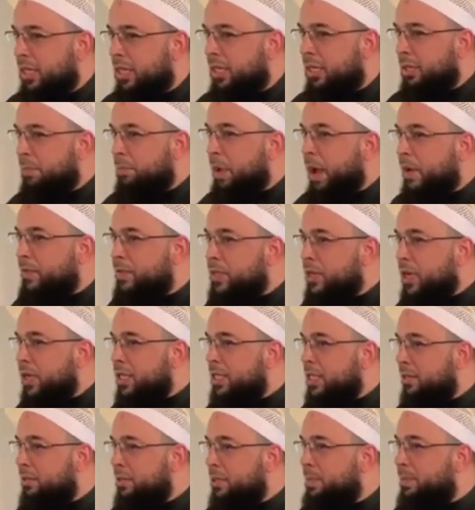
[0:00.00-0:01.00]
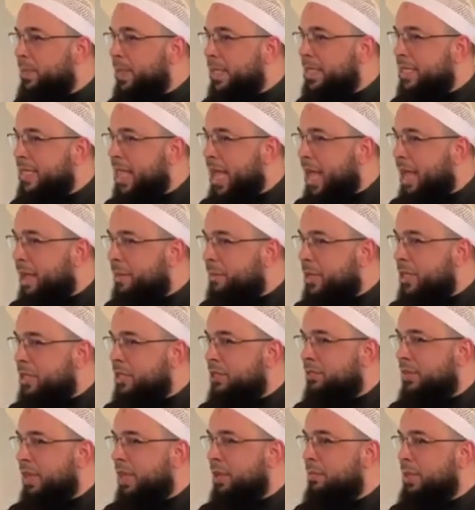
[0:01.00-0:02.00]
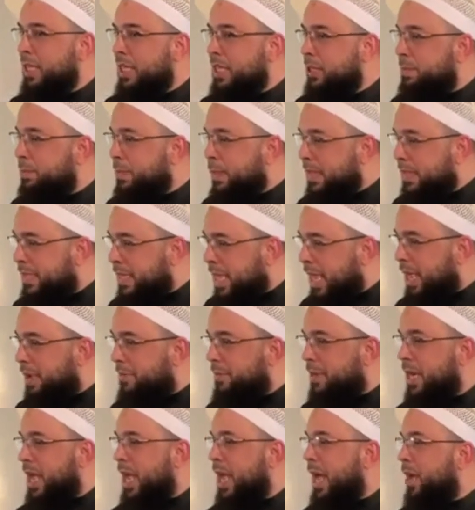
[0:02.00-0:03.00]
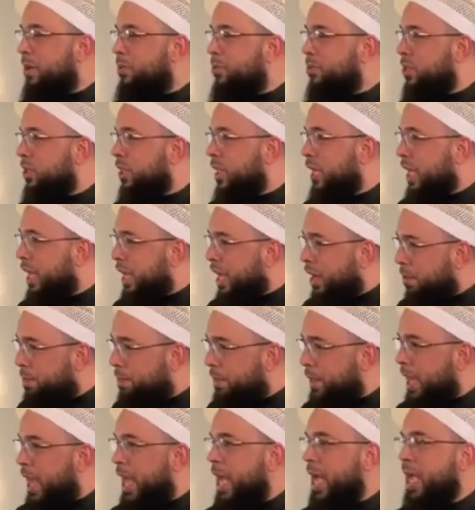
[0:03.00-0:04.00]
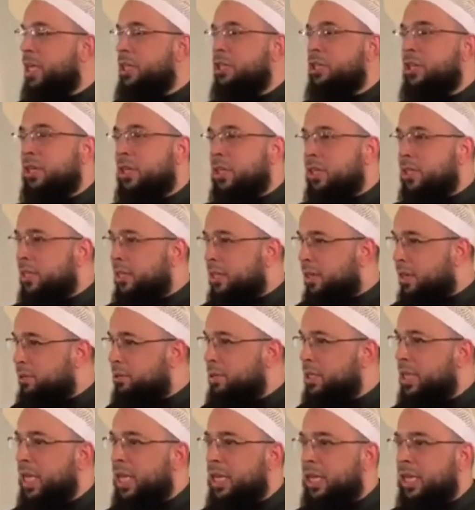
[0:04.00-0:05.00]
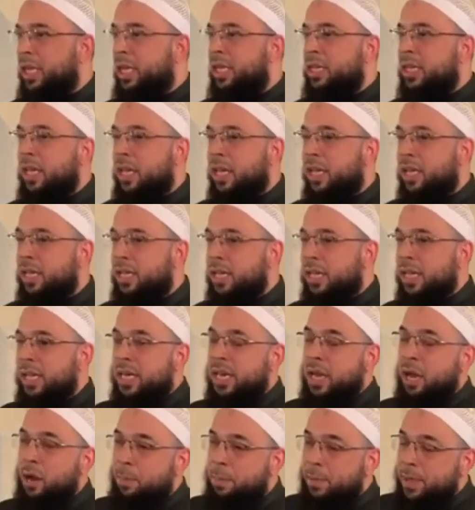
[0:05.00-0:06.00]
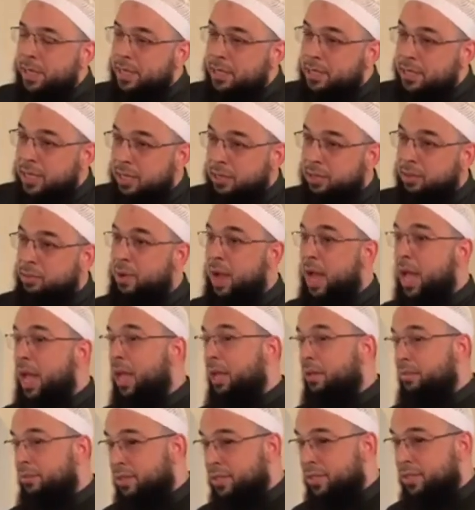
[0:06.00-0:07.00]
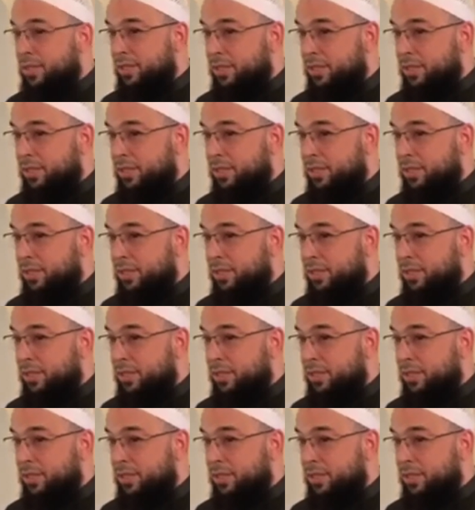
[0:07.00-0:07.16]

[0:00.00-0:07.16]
The Prophet sallallahu alaihi wasallam spent time with his family. He spent time in the house helping Aisha radiallahu ta'ala anha and helping his other wives.